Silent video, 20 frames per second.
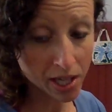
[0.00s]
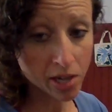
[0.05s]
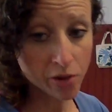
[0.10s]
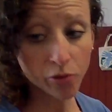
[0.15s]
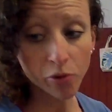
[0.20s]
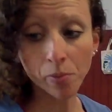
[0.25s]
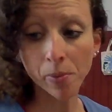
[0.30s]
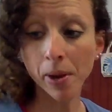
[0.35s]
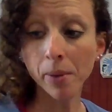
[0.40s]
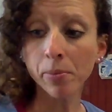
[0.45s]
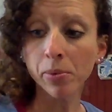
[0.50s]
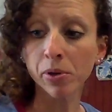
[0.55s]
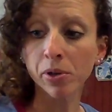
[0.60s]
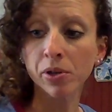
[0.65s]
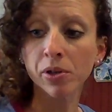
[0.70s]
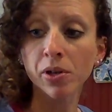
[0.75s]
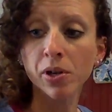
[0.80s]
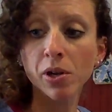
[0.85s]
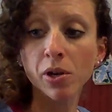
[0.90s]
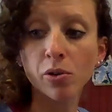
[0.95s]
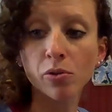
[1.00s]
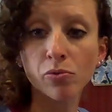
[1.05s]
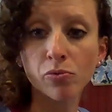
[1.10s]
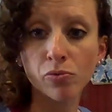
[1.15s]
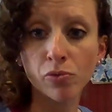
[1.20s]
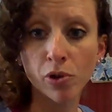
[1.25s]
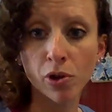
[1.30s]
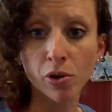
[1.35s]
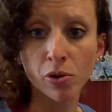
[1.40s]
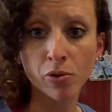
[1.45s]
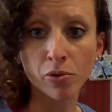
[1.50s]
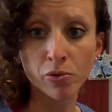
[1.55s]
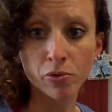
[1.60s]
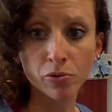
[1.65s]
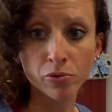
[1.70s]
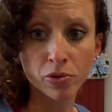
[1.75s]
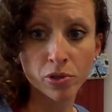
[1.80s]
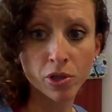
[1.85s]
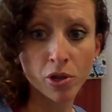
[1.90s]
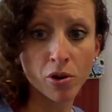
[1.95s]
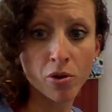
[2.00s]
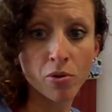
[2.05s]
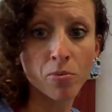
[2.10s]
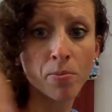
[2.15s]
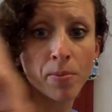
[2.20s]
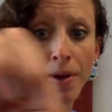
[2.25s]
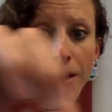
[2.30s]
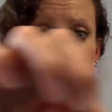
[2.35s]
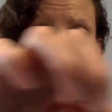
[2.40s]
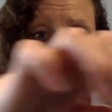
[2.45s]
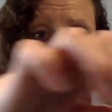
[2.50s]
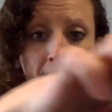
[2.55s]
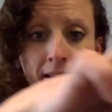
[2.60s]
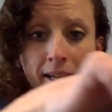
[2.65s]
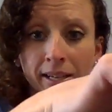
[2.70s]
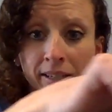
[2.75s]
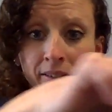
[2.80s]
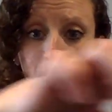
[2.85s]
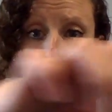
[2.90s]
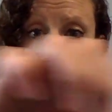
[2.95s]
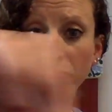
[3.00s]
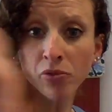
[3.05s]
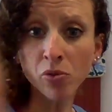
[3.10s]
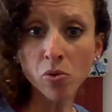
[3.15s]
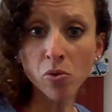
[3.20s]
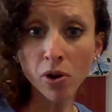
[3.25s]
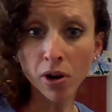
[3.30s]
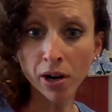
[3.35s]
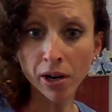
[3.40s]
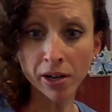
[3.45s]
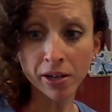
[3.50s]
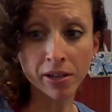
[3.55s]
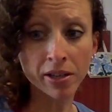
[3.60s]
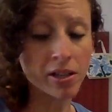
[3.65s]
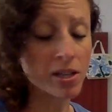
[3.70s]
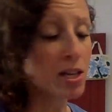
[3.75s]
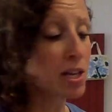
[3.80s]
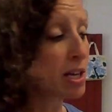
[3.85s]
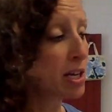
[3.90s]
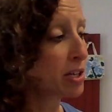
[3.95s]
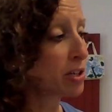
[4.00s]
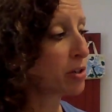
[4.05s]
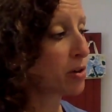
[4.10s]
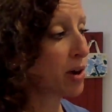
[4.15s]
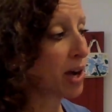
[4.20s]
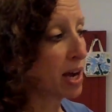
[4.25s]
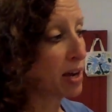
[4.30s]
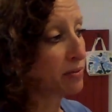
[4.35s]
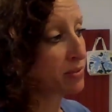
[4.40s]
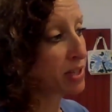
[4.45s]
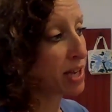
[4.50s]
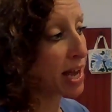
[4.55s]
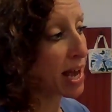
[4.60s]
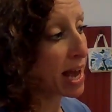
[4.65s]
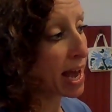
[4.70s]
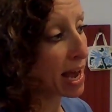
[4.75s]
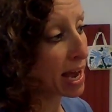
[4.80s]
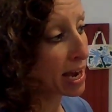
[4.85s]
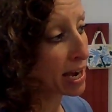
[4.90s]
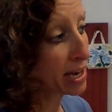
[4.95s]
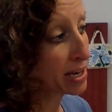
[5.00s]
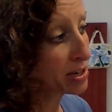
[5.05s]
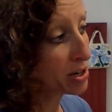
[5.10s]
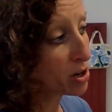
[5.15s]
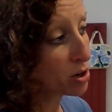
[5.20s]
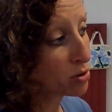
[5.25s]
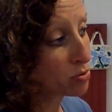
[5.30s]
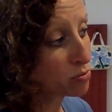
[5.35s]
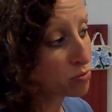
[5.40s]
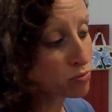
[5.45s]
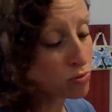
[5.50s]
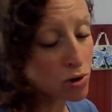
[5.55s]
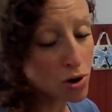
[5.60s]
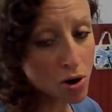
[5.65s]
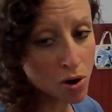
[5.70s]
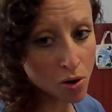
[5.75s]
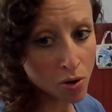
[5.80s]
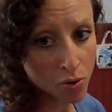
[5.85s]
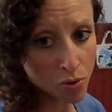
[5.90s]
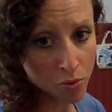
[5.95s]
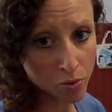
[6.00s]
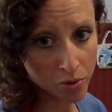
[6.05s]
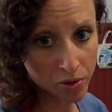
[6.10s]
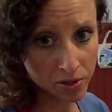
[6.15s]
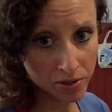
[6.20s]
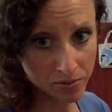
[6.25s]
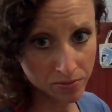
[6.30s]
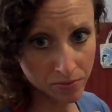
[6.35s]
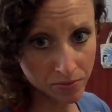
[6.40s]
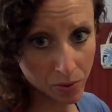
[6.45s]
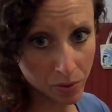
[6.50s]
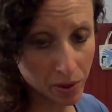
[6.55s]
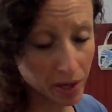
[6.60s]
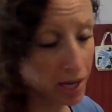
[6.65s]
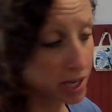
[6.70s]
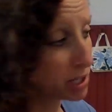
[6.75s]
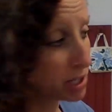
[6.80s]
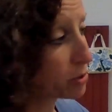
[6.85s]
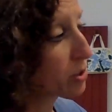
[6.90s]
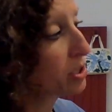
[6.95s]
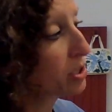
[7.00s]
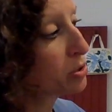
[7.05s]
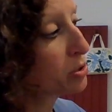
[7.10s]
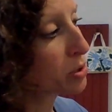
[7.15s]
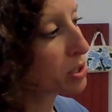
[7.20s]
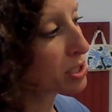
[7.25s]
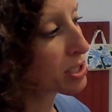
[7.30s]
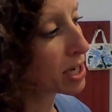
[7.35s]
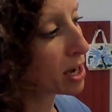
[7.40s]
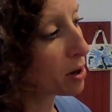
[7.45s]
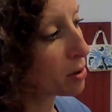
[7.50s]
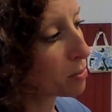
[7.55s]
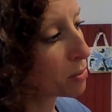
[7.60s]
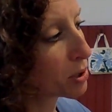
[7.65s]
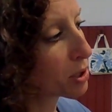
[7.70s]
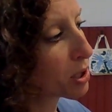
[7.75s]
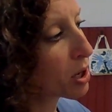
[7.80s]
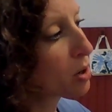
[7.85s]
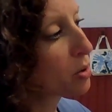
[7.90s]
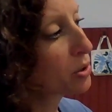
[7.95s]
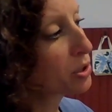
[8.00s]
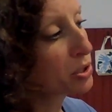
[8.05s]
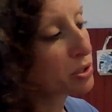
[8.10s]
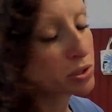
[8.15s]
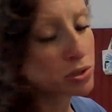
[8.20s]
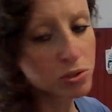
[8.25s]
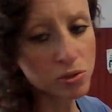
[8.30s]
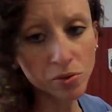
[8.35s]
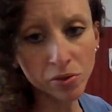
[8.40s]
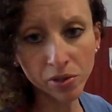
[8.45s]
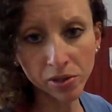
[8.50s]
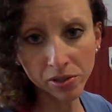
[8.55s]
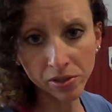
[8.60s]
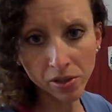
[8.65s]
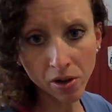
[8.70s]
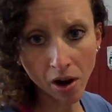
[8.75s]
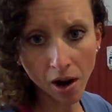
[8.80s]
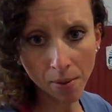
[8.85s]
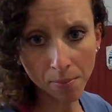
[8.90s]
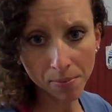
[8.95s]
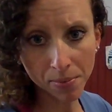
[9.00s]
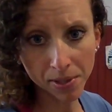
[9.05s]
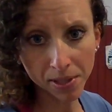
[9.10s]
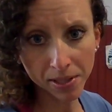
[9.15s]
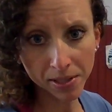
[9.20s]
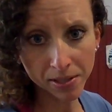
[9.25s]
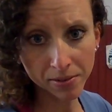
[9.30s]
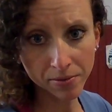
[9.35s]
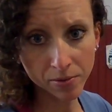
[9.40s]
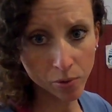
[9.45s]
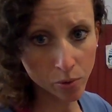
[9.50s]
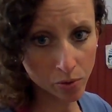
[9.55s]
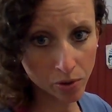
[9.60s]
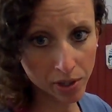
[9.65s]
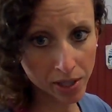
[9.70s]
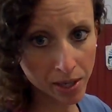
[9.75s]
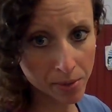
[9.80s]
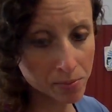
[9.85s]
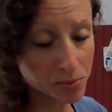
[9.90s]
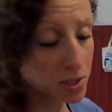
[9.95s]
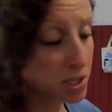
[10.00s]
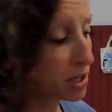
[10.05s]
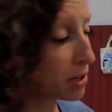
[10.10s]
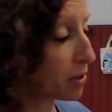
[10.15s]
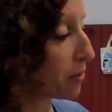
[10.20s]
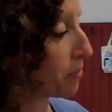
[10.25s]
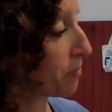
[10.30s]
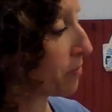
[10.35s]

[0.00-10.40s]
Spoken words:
Remember, rows go back and forth. You'll have to add a row, okay? You can do it down below or you can do it on top. Totally up to you.